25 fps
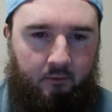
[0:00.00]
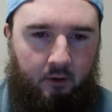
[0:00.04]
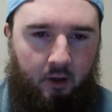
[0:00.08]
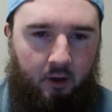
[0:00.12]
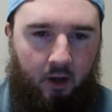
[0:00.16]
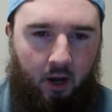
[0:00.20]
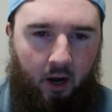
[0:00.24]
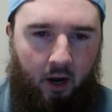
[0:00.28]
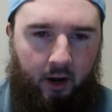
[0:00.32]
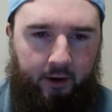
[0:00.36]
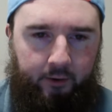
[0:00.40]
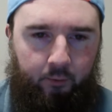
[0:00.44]

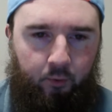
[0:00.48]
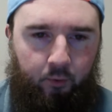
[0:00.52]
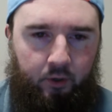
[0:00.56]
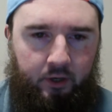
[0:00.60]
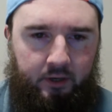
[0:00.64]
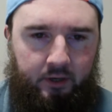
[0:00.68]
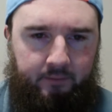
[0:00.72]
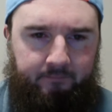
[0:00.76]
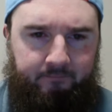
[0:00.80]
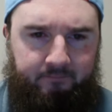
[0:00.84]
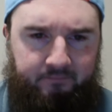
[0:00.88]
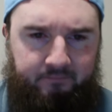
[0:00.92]

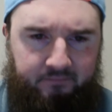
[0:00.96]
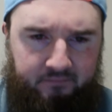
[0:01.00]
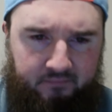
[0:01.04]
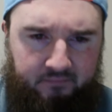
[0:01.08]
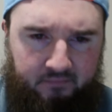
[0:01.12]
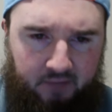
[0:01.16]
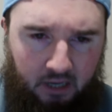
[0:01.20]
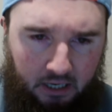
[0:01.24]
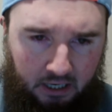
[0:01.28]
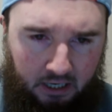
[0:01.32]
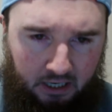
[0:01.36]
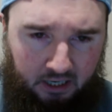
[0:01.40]
Ottawa
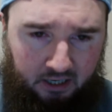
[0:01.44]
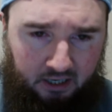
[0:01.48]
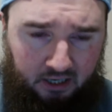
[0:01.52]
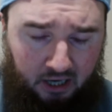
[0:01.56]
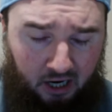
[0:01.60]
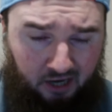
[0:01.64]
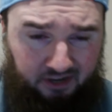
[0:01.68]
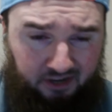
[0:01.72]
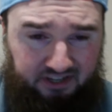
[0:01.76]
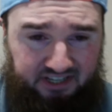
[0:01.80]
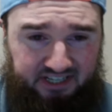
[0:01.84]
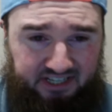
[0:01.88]

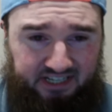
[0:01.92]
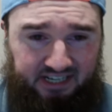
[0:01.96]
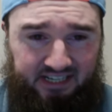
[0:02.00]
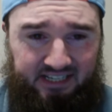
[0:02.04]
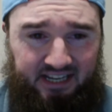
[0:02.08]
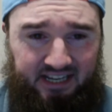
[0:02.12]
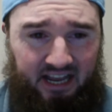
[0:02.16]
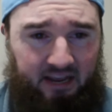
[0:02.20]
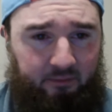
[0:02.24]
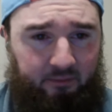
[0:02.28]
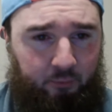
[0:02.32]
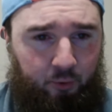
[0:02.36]
on a
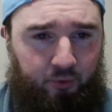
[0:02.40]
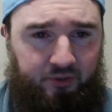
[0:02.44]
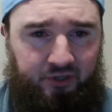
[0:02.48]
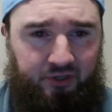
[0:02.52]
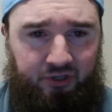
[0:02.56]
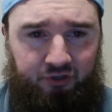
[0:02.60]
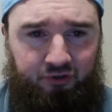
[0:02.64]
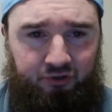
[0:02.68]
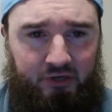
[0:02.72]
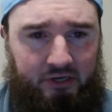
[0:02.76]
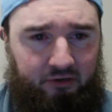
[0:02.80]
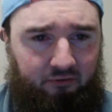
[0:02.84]
6-game losing
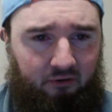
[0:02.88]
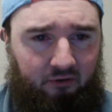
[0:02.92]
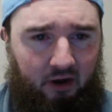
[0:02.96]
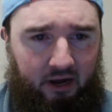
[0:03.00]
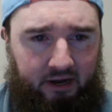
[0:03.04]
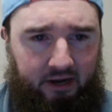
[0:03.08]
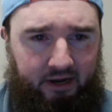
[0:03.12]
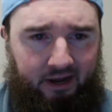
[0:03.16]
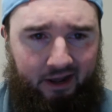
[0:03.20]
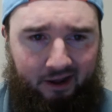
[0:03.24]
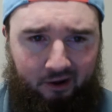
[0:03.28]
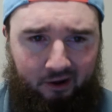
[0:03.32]
streak right
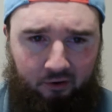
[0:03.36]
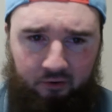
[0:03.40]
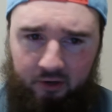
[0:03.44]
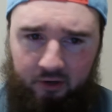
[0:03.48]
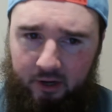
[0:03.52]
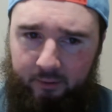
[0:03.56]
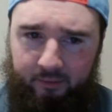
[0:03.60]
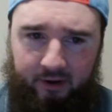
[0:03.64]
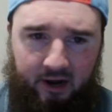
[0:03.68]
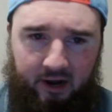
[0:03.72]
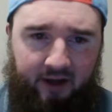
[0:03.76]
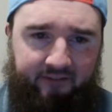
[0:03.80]
now,
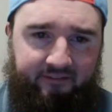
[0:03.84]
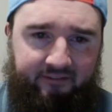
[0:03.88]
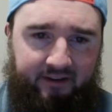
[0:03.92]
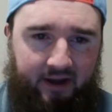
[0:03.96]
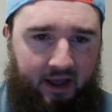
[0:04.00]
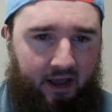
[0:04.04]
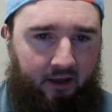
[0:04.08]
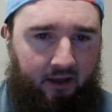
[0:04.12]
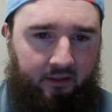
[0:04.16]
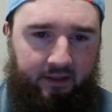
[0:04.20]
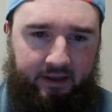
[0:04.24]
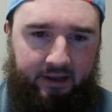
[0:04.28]
coming off an
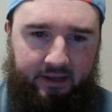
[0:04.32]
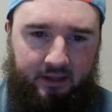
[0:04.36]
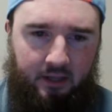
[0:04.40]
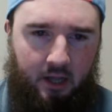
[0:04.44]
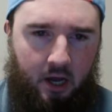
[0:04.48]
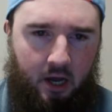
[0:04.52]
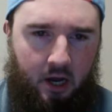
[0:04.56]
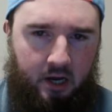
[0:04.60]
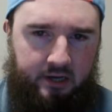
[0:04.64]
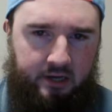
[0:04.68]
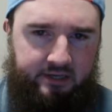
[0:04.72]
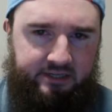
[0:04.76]
LA
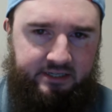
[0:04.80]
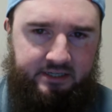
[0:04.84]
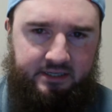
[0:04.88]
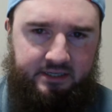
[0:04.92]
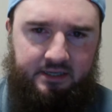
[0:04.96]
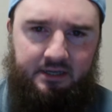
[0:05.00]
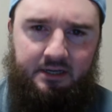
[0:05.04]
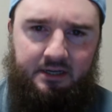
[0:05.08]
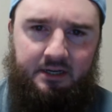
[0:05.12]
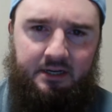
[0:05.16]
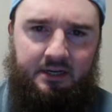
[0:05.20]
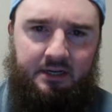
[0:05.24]
loss.
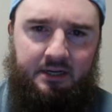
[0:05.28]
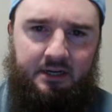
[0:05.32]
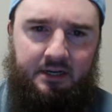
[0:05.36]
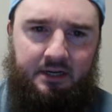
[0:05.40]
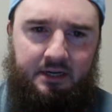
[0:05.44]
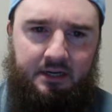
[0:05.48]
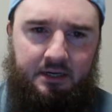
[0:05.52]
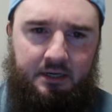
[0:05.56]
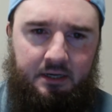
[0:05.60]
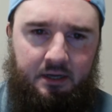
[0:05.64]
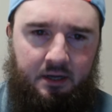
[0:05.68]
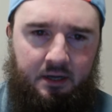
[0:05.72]

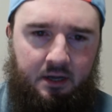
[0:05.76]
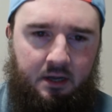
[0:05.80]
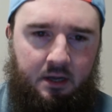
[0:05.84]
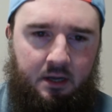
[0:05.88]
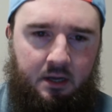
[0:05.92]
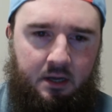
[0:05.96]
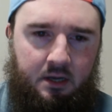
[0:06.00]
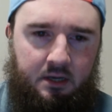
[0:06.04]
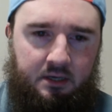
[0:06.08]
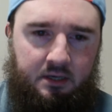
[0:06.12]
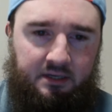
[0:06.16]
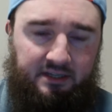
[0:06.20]

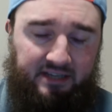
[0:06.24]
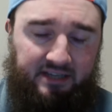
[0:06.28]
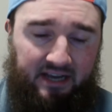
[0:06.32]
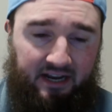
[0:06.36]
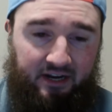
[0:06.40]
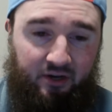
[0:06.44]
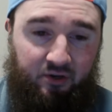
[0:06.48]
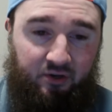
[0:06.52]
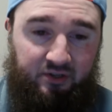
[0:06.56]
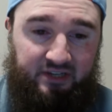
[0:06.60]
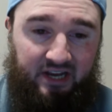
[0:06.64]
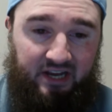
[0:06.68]
San
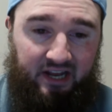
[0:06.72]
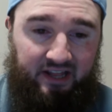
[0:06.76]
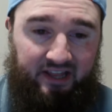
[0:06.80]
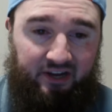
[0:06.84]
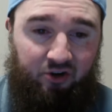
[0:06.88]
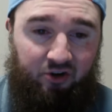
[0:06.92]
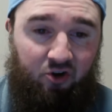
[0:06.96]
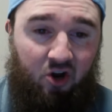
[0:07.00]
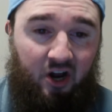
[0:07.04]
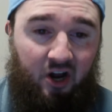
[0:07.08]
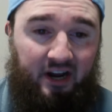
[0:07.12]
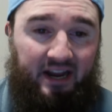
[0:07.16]
Jose,
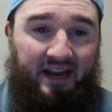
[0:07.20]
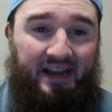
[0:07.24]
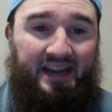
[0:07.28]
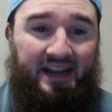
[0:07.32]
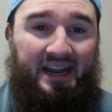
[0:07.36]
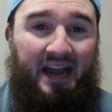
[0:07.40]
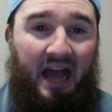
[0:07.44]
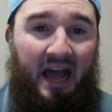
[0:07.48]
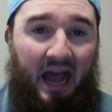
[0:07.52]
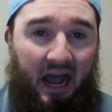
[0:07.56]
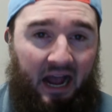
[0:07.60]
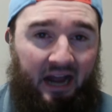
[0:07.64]
they're on a
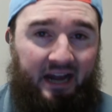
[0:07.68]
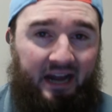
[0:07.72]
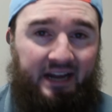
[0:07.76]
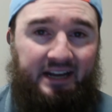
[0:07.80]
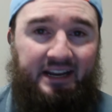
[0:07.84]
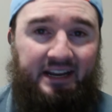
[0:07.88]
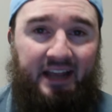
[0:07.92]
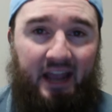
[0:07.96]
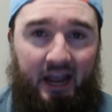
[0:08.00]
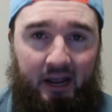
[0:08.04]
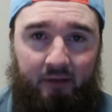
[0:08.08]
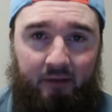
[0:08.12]

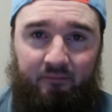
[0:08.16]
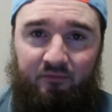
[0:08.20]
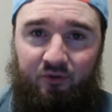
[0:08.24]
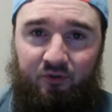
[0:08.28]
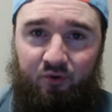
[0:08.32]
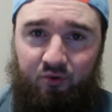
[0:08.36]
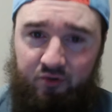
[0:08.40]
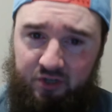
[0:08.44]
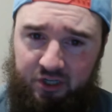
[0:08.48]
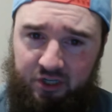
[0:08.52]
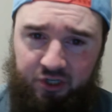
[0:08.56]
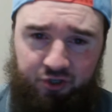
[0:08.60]
9-game
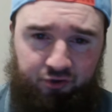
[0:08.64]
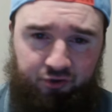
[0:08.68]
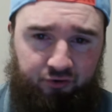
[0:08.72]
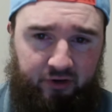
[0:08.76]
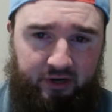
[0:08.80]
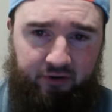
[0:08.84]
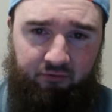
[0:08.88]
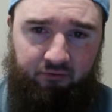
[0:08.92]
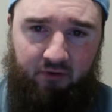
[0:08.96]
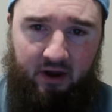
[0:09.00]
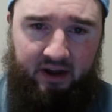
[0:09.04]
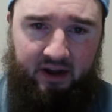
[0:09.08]
losing
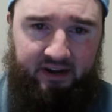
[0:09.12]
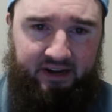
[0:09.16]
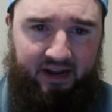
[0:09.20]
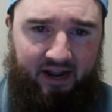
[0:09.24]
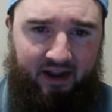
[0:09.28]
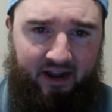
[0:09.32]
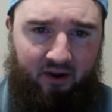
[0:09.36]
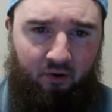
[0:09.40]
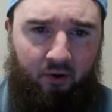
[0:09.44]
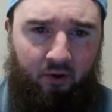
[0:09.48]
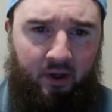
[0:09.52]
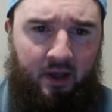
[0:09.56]
streak right
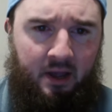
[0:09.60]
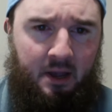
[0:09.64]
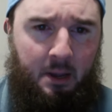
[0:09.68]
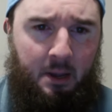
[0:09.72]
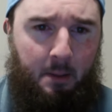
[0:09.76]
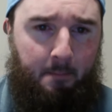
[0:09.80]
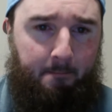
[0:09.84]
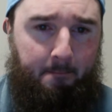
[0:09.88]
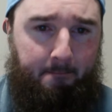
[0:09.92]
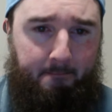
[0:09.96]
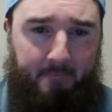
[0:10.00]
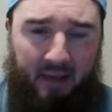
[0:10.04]
now.
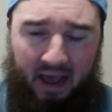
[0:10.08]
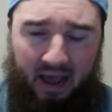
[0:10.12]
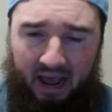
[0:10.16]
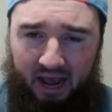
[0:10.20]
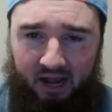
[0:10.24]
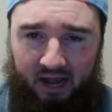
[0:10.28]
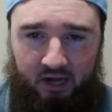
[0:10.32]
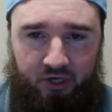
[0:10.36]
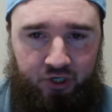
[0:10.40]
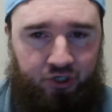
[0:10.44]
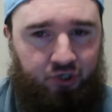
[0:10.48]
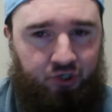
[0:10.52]

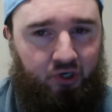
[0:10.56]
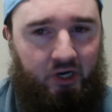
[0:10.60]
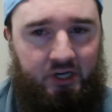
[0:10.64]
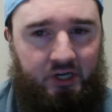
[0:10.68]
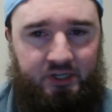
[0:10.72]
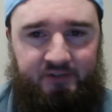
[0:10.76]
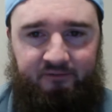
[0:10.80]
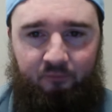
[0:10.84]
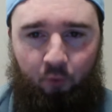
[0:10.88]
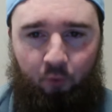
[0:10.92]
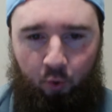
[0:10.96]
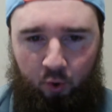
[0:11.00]
Bad
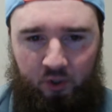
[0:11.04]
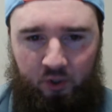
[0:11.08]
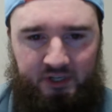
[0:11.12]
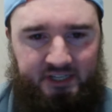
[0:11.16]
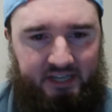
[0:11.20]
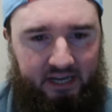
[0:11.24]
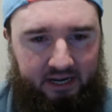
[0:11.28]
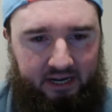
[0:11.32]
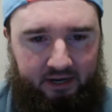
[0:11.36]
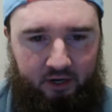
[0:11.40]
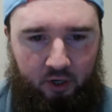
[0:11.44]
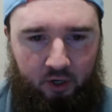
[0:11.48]
stretch for
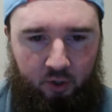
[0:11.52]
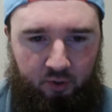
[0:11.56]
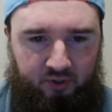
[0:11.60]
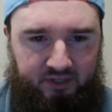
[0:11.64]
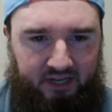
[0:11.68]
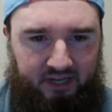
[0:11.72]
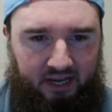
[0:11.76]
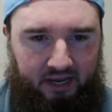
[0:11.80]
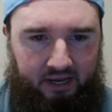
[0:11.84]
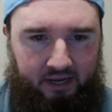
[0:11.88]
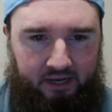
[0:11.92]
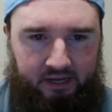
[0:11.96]
San
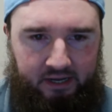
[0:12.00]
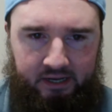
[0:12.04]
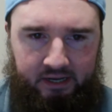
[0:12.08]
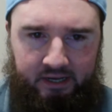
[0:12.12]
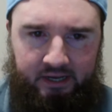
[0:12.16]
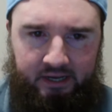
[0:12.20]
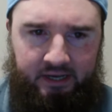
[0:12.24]
Jose.